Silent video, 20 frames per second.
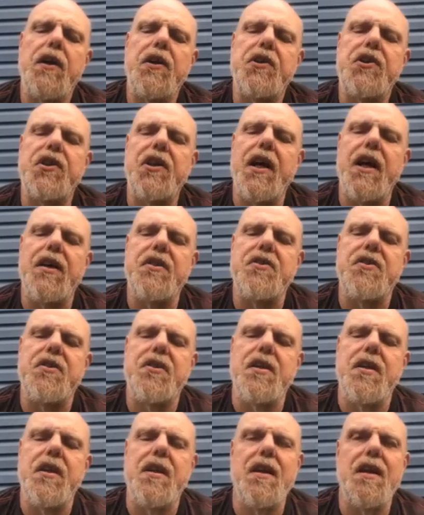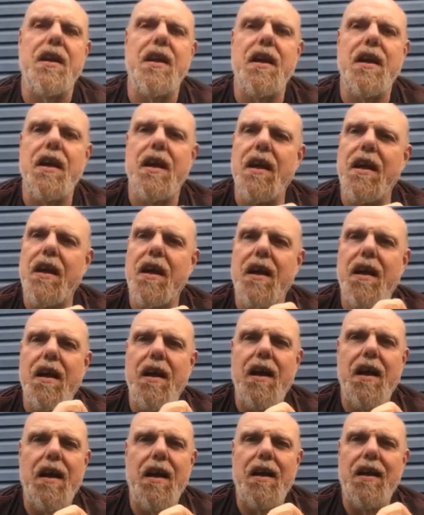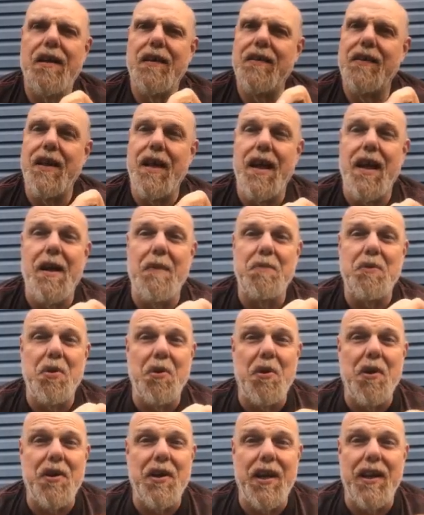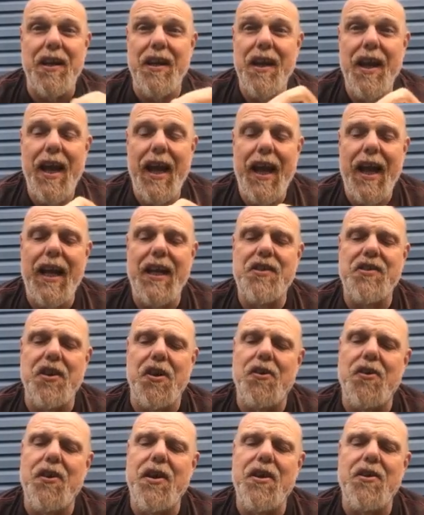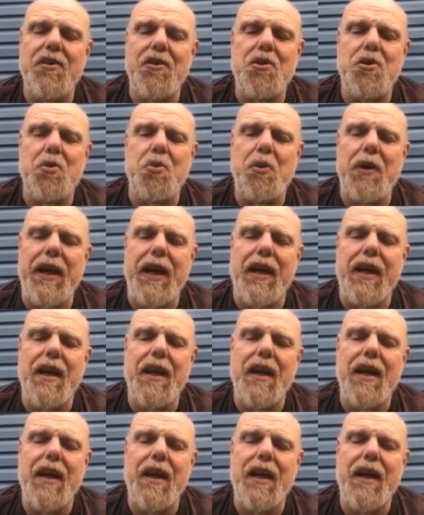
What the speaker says: And I'm talking, it's a little tweak.